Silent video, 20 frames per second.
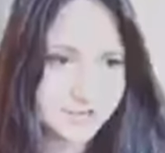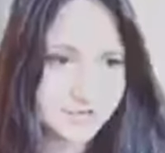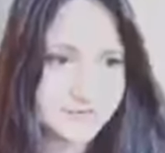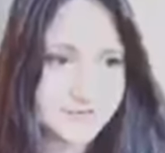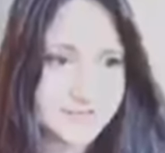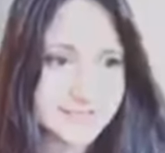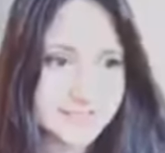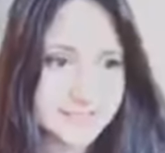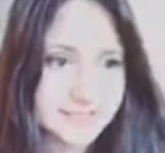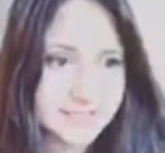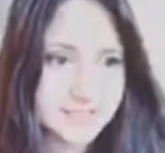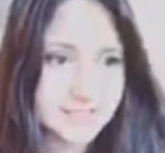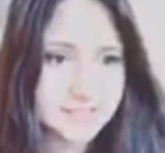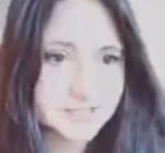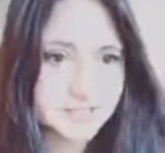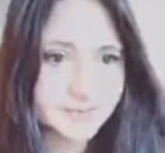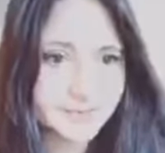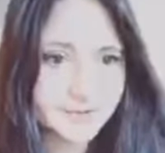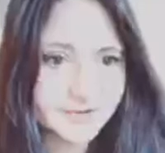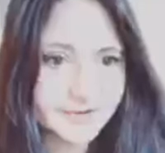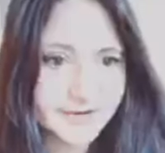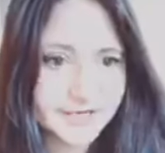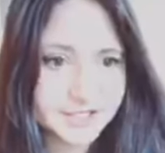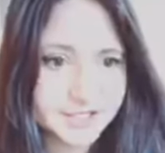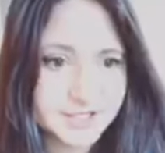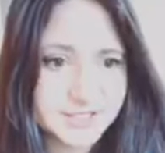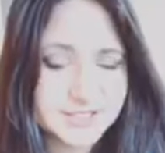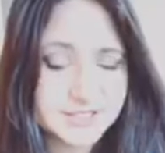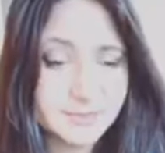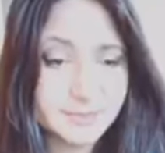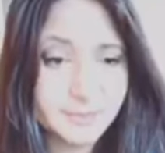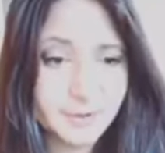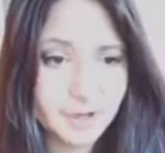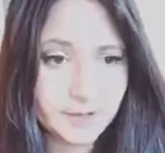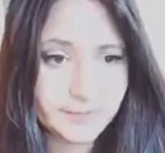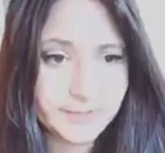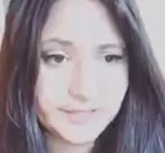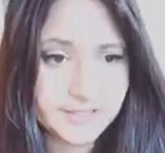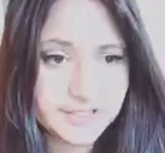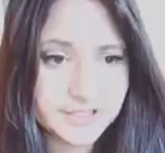the resistance operations and
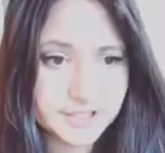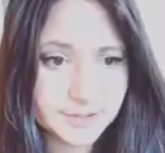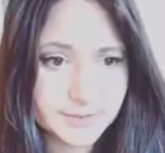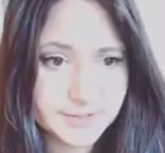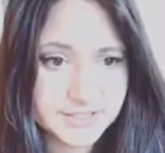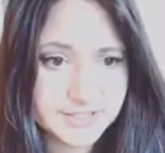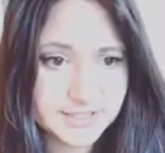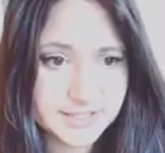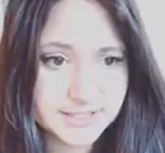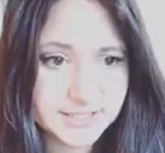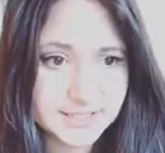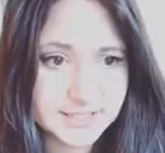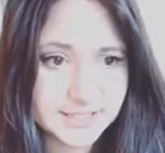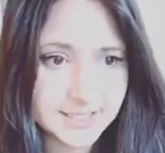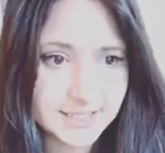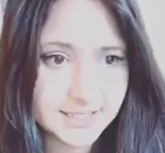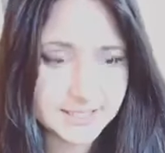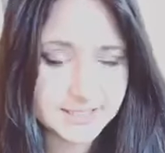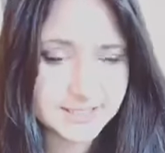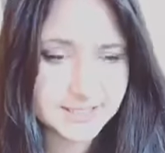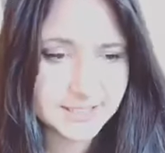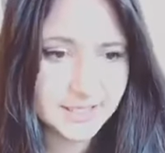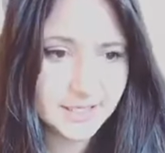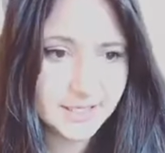bombing suicide attacks